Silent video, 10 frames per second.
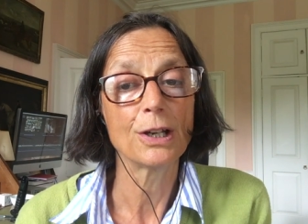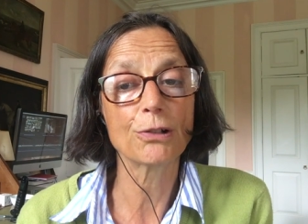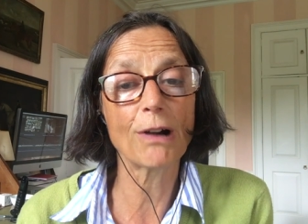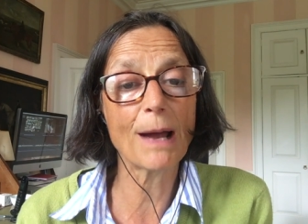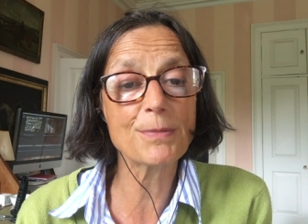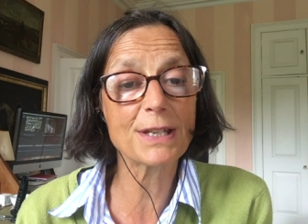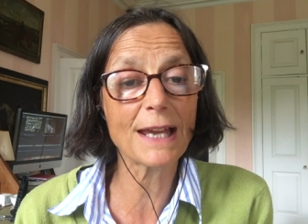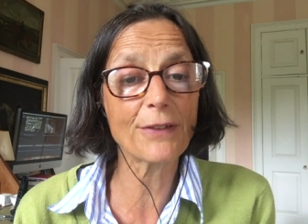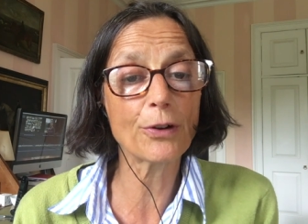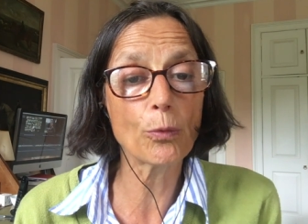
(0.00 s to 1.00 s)
Crammed
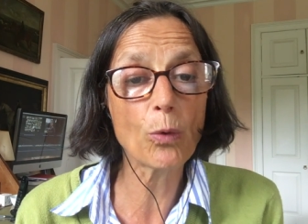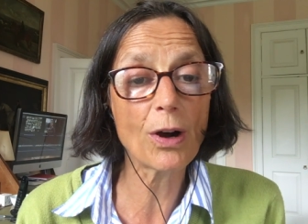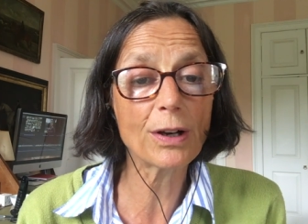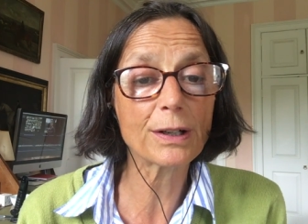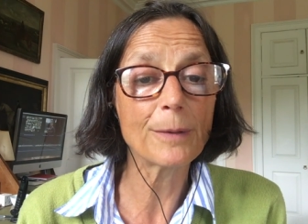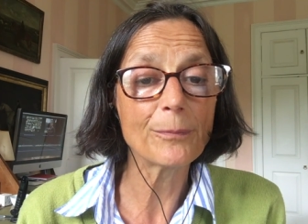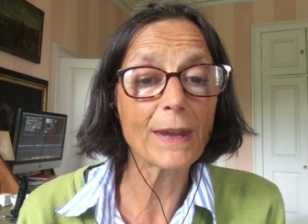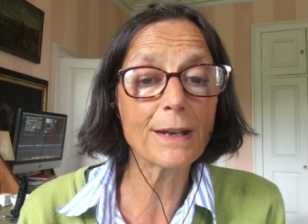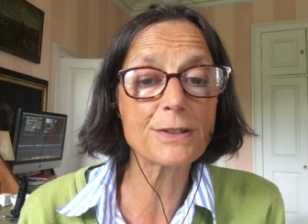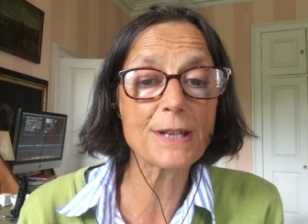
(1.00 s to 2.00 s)
together at work
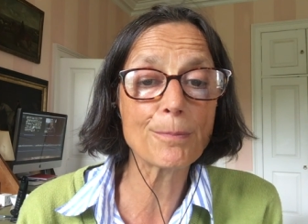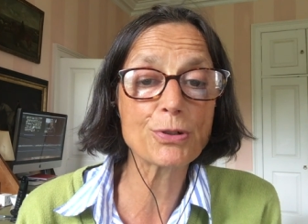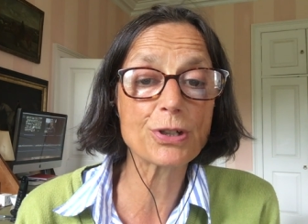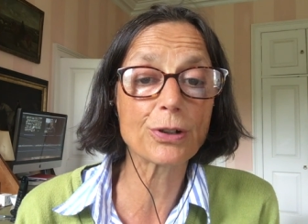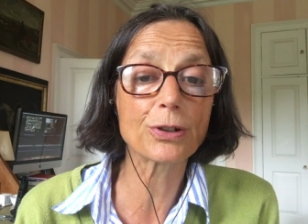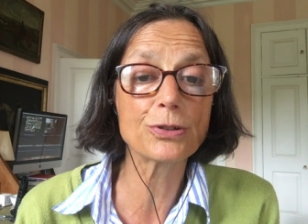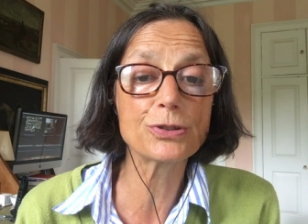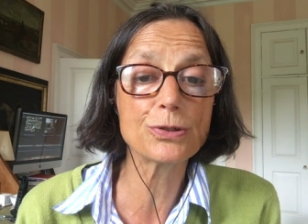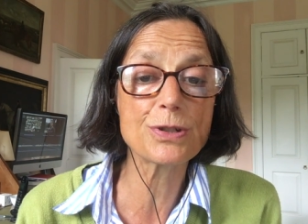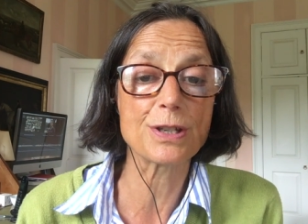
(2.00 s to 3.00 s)
in a temperature
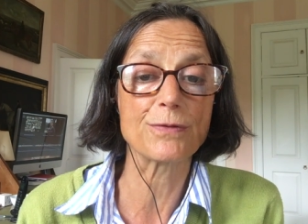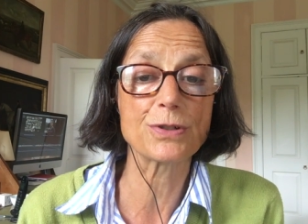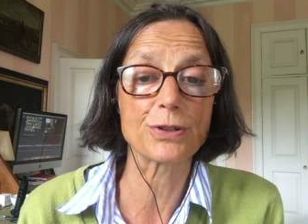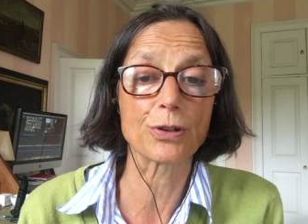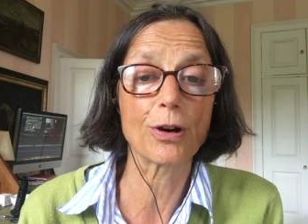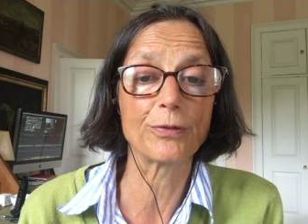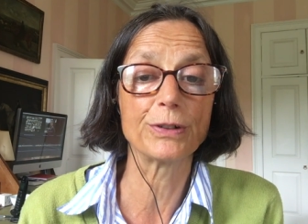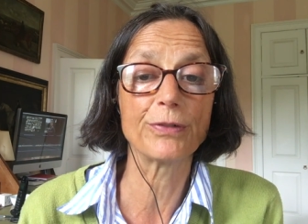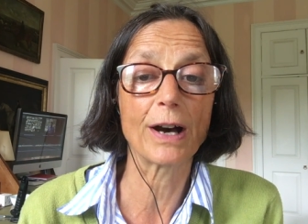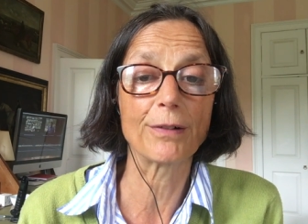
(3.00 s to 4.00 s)
conducive to the
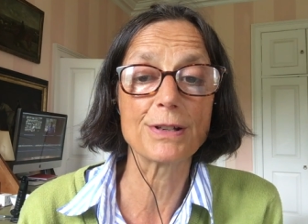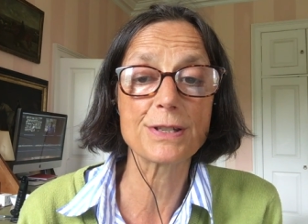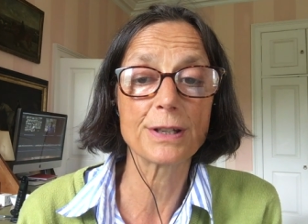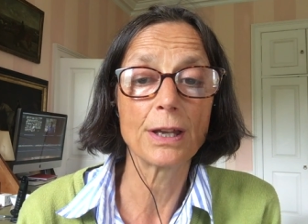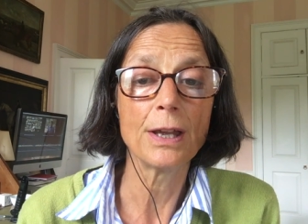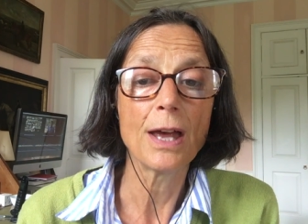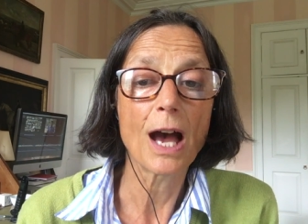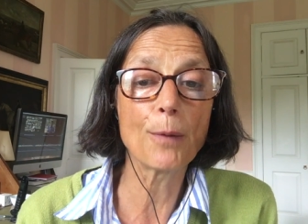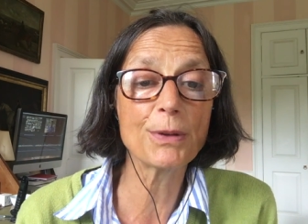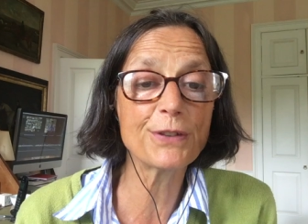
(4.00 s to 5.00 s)
COVID virus,
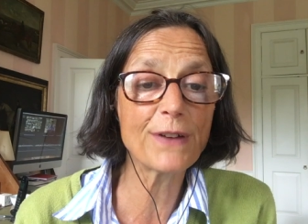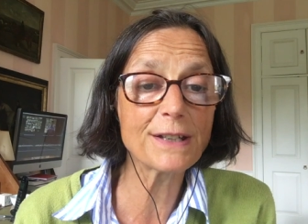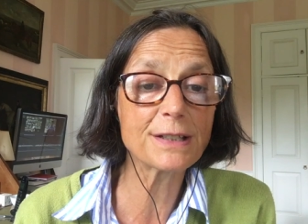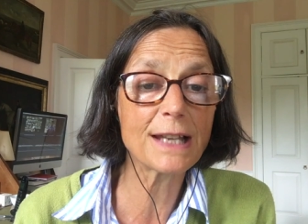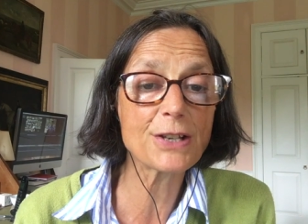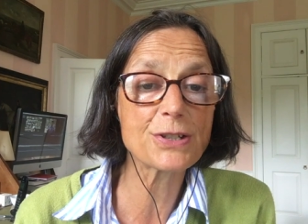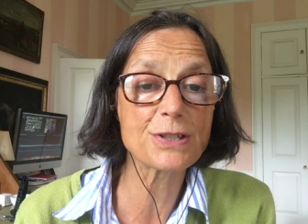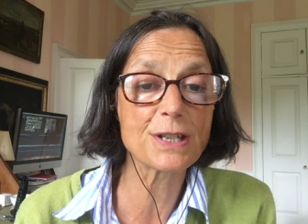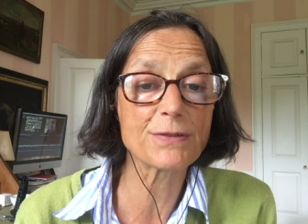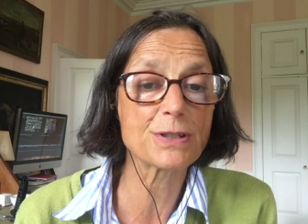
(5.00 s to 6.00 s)
and with the ventilation
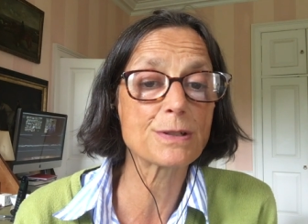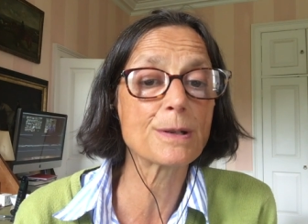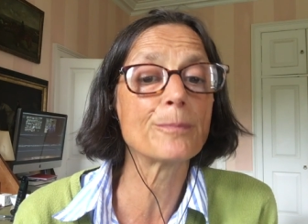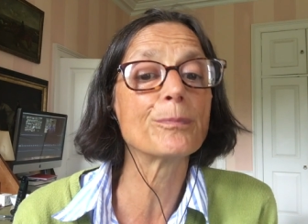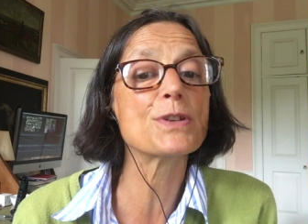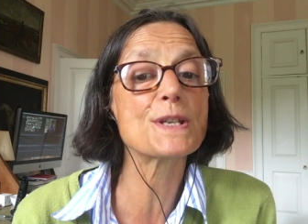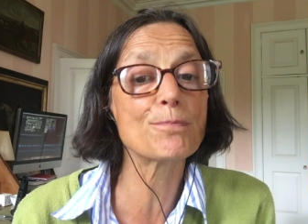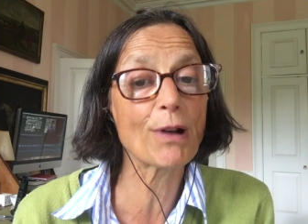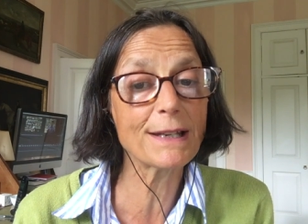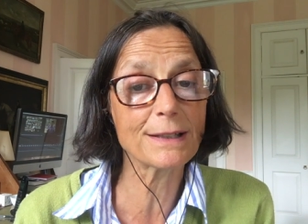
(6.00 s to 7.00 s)
system
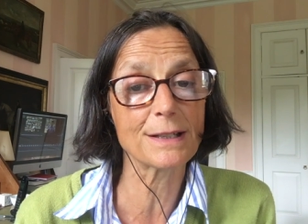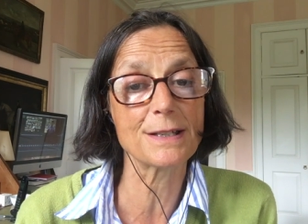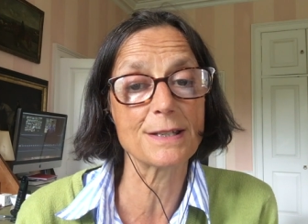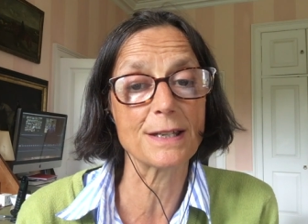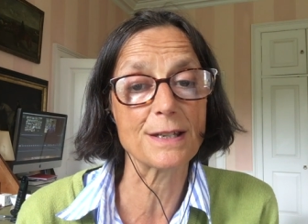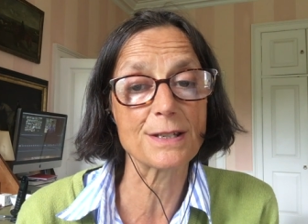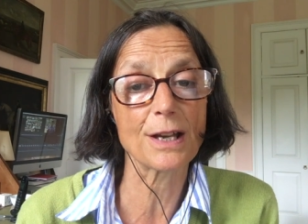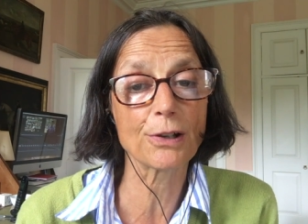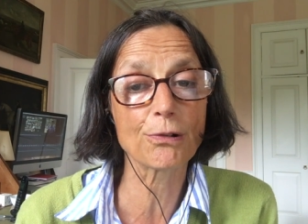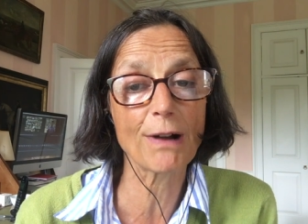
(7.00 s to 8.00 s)
spreading the disease,
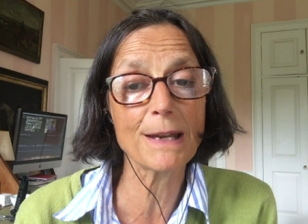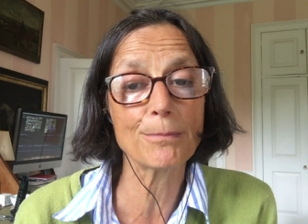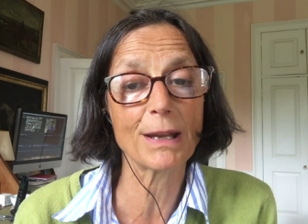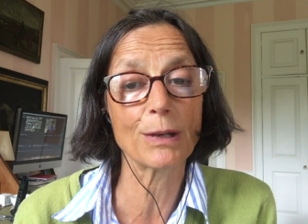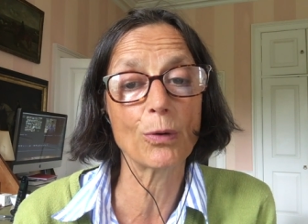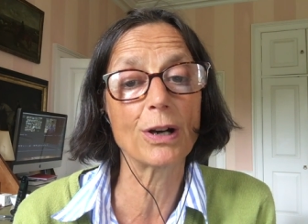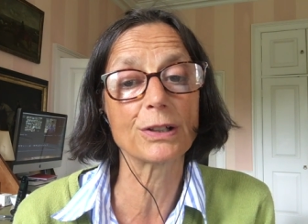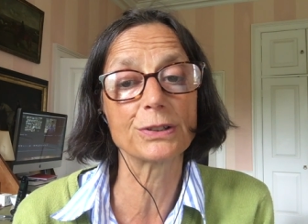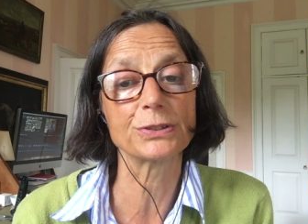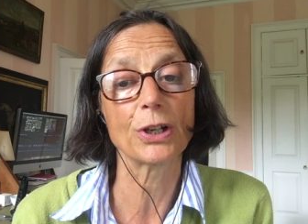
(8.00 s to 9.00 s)
a great many
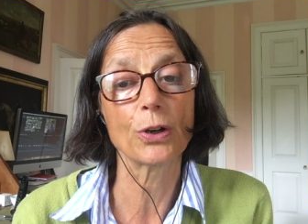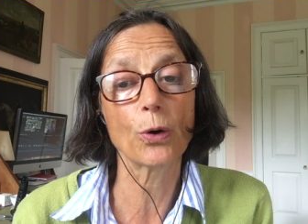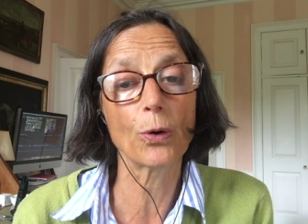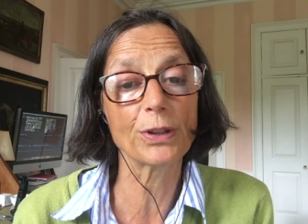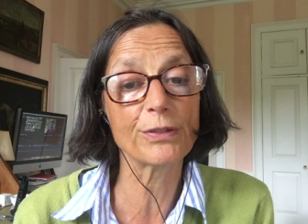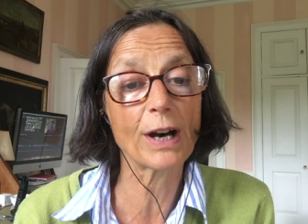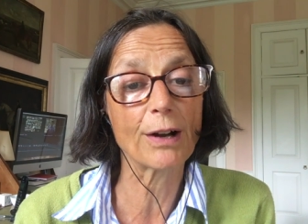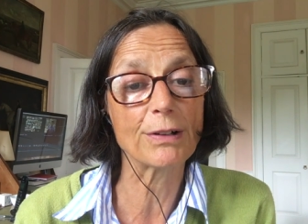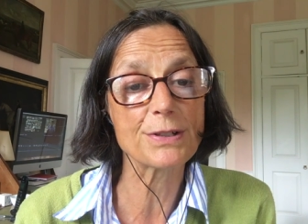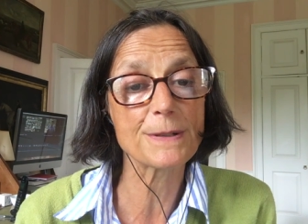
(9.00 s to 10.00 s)
workers caught the
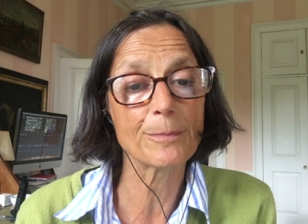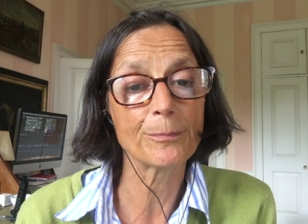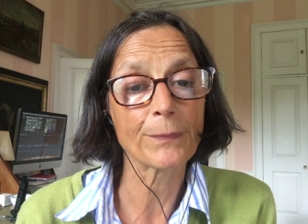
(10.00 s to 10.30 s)
virus.